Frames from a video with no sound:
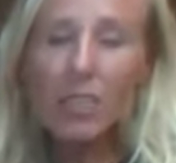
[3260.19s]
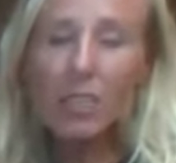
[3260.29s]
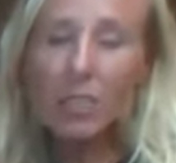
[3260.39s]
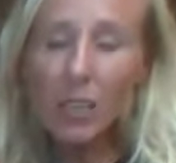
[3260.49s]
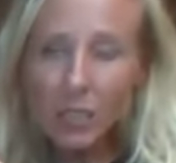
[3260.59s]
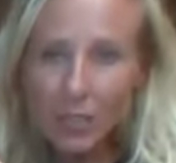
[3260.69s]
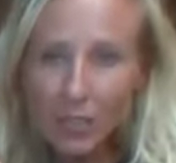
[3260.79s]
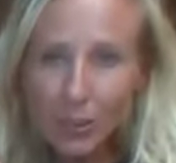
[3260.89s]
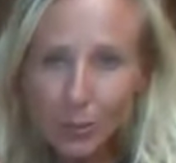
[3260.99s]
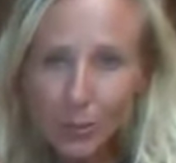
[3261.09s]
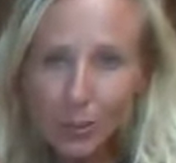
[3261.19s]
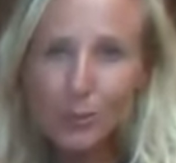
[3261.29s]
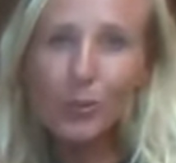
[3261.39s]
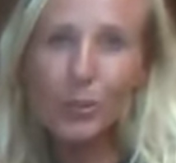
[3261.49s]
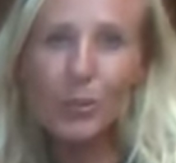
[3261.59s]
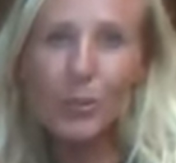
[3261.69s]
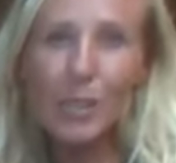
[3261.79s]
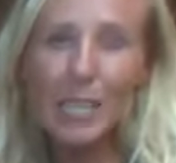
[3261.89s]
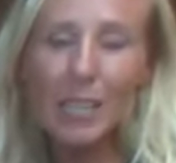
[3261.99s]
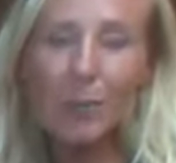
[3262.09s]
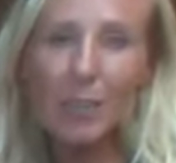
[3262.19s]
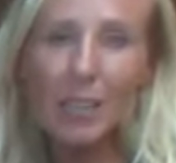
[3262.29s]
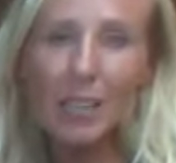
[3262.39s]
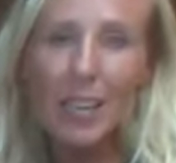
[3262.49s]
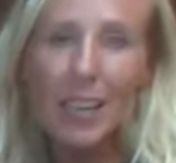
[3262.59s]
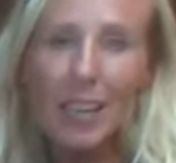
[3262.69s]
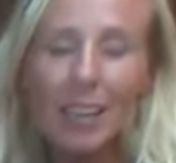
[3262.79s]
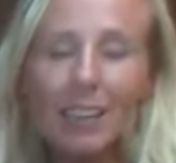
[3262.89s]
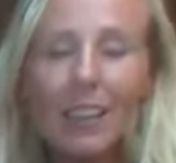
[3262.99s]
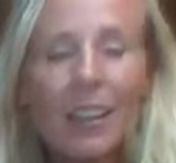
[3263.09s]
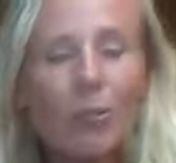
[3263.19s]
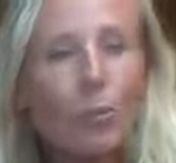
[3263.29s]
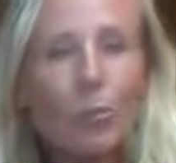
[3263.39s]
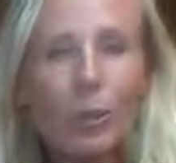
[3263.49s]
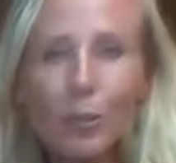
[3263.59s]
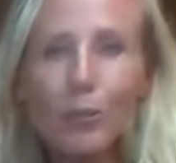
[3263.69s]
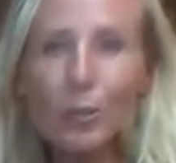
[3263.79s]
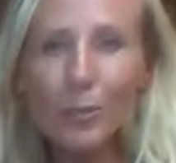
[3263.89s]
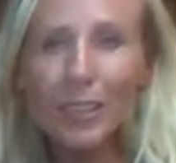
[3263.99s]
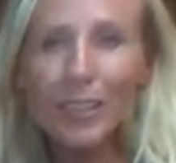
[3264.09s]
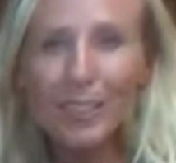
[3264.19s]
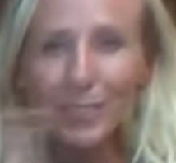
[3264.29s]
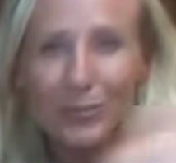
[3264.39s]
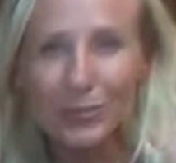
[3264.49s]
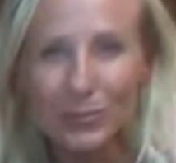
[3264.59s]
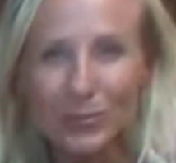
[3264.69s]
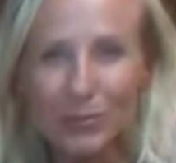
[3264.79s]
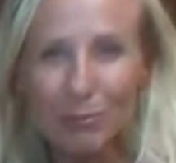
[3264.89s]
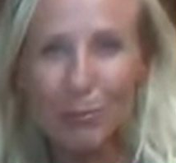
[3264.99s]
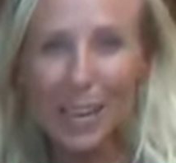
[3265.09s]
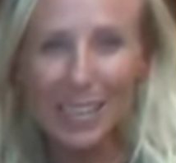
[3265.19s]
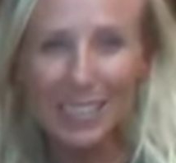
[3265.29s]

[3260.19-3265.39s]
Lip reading: Thank you for joining me, and have a wonderful weekend. Bye.